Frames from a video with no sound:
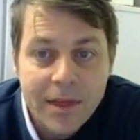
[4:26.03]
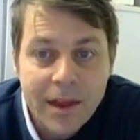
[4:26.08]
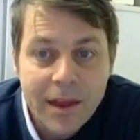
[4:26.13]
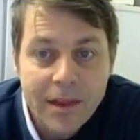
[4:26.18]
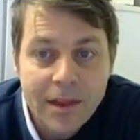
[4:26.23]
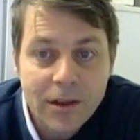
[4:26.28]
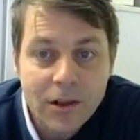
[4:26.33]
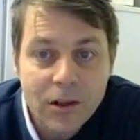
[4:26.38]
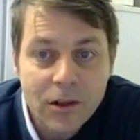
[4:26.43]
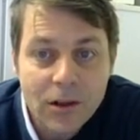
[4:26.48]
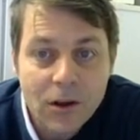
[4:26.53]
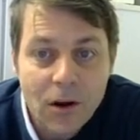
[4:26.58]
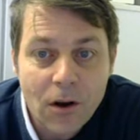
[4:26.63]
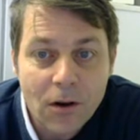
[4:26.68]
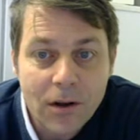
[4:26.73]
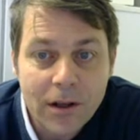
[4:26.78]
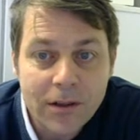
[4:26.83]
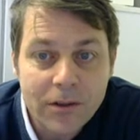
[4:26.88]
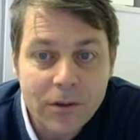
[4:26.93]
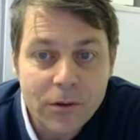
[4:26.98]
Then the
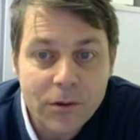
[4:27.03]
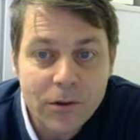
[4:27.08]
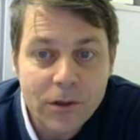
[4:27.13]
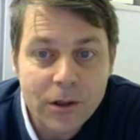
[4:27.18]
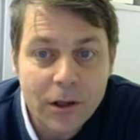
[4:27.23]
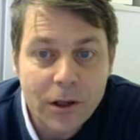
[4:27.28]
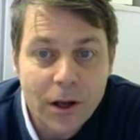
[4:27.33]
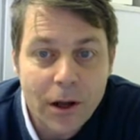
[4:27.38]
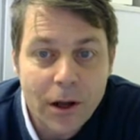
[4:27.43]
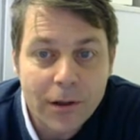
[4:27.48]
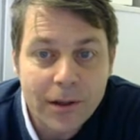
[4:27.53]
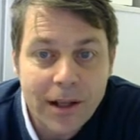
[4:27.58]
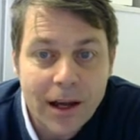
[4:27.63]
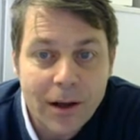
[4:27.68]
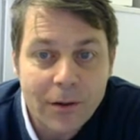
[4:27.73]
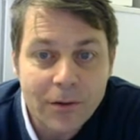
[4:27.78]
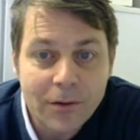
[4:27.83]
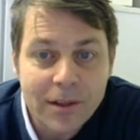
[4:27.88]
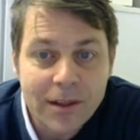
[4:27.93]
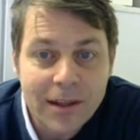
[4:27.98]
clock is also going
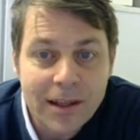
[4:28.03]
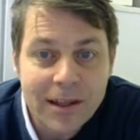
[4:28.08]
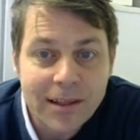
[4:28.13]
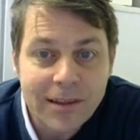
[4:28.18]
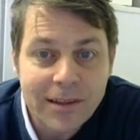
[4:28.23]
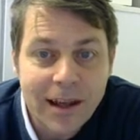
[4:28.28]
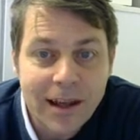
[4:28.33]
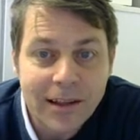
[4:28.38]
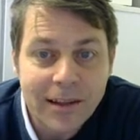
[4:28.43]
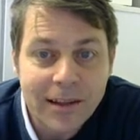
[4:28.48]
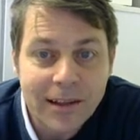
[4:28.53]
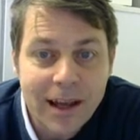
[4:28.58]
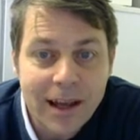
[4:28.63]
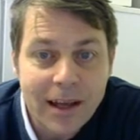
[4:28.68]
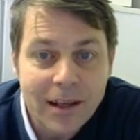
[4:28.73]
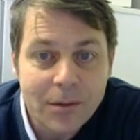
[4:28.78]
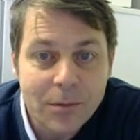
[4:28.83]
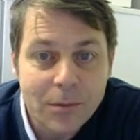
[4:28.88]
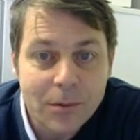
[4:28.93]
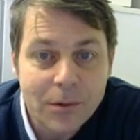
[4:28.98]
down to this AND
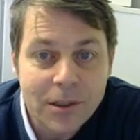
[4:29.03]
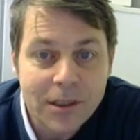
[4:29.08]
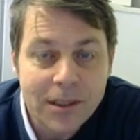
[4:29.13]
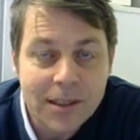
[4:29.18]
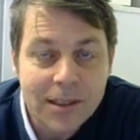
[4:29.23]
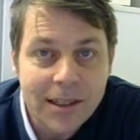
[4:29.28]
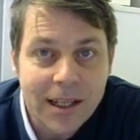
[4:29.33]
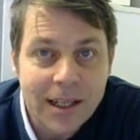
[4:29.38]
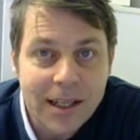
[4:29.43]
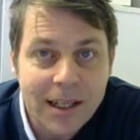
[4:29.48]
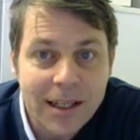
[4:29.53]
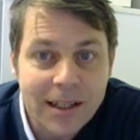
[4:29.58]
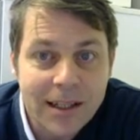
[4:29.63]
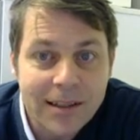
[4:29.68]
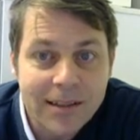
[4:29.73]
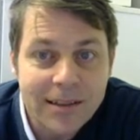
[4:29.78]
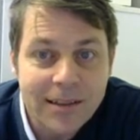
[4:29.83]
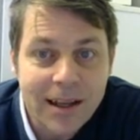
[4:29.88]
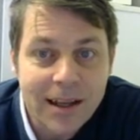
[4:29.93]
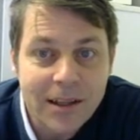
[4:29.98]
gate, which is taking
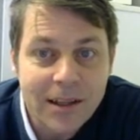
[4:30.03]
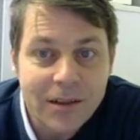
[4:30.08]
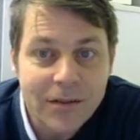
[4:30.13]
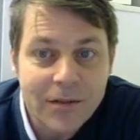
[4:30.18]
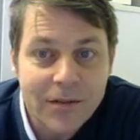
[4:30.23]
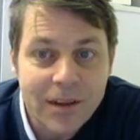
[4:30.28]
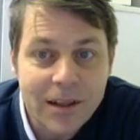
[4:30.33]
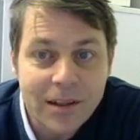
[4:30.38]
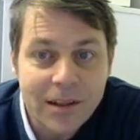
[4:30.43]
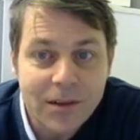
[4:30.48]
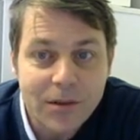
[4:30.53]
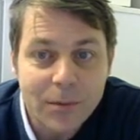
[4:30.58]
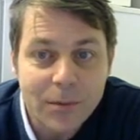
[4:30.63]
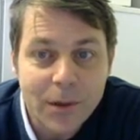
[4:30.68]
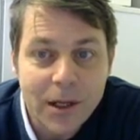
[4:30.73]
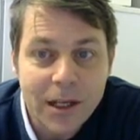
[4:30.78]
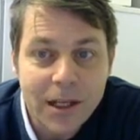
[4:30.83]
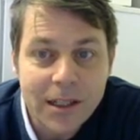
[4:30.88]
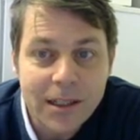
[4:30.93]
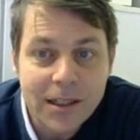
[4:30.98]
the state of this
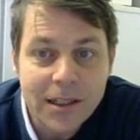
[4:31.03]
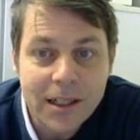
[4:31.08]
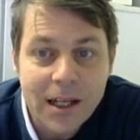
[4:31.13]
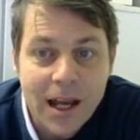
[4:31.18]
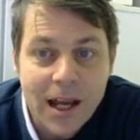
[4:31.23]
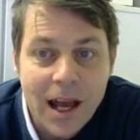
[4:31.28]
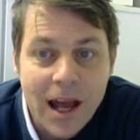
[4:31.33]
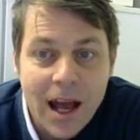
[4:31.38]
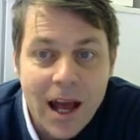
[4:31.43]
switch,